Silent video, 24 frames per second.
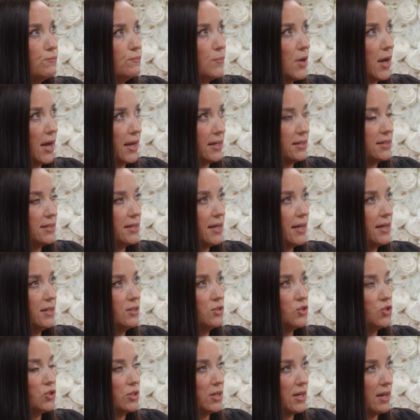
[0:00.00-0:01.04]
hindsight,
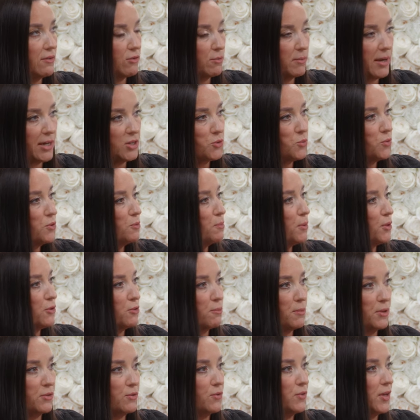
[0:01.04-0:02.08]
you should never match with a
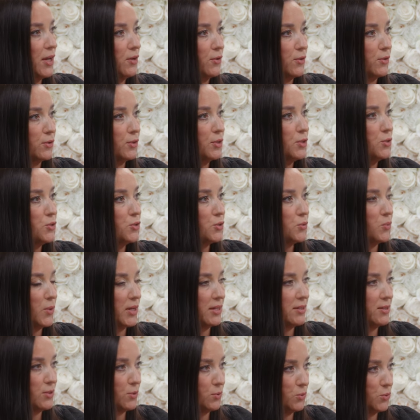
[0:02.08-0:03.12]
birth mother that early. You should
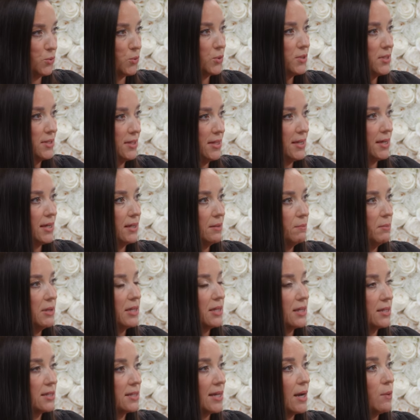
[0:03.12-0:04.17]
wait till towards the end
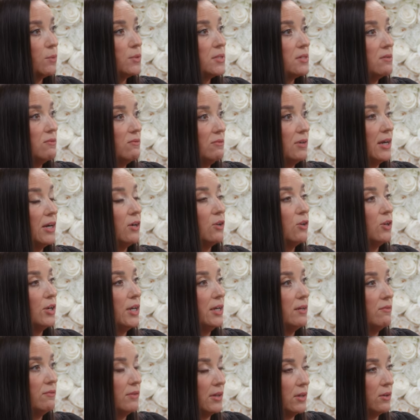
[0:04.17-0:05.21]
because that was a
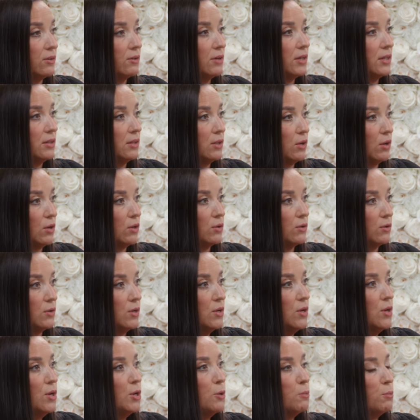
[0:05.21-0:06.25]
very, very long
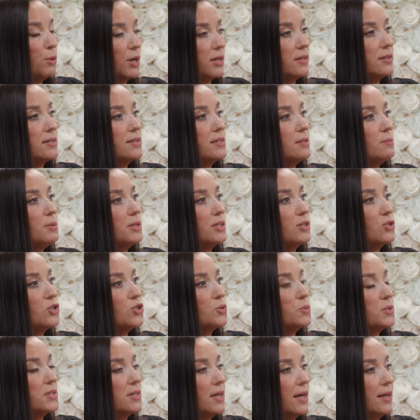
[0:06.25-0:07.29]
pregnancy because
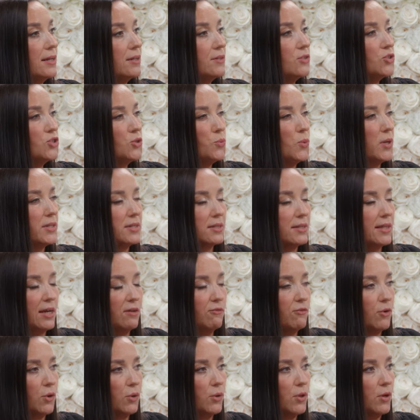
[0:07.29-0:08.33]
she was not, she wasn't
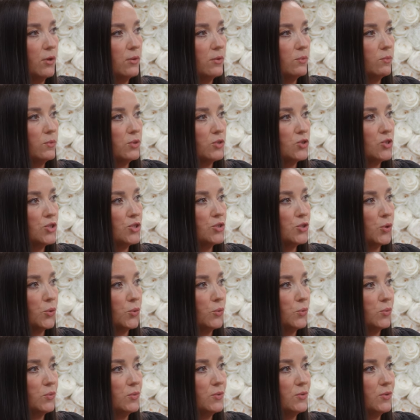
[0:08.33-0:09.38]
that far along when she
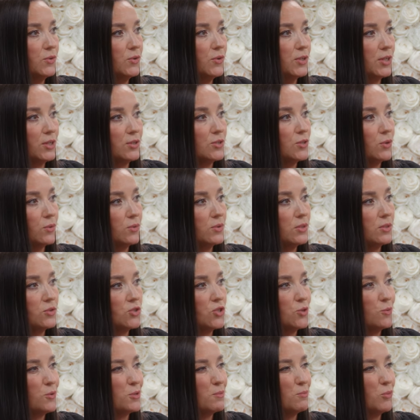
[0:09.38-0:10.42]
told the consultant.
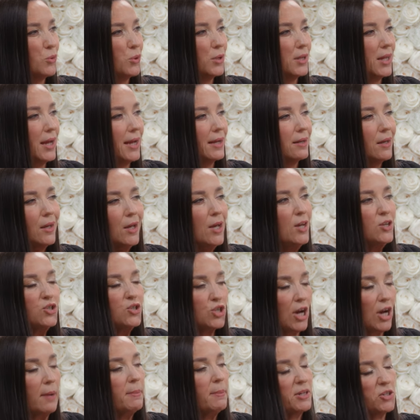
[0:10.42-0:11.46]
She How was more like, was she?
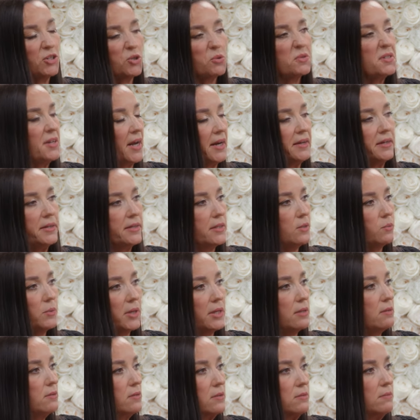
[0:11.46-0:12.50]
She, I bet she was nine to 10
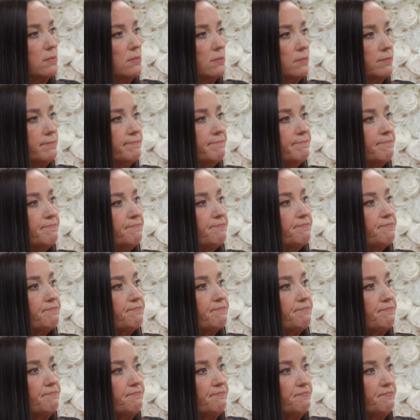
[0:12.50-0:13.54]
weeks.
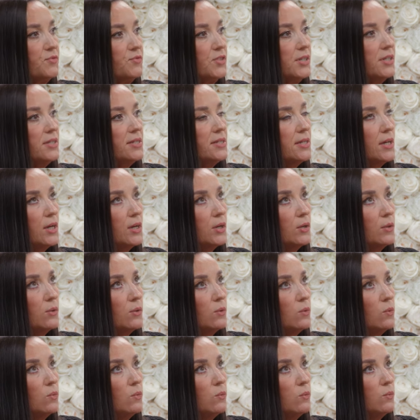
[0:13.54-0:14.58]
Wow.
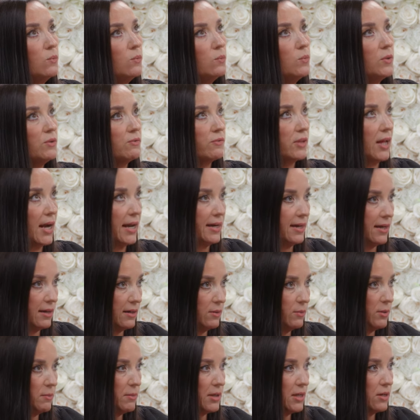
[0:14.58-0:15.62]
So we fly down
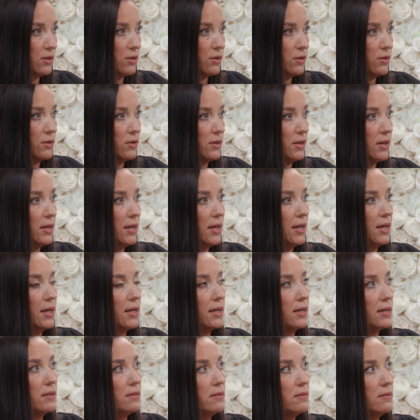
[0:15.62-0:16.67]
and we meet her
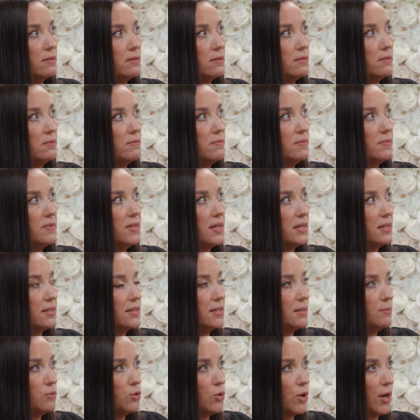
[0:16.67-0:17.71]
and things
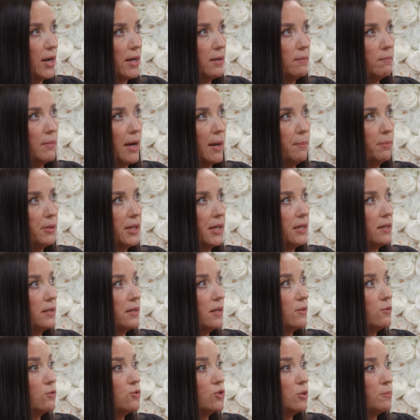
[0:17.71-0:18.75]
seem great. I plan
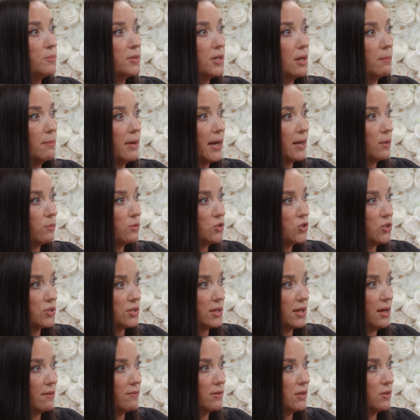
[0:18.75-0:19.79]
another trip to come back when she's
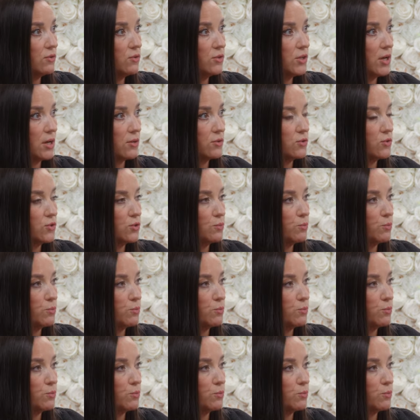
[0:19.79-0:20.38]
going to have another doctor's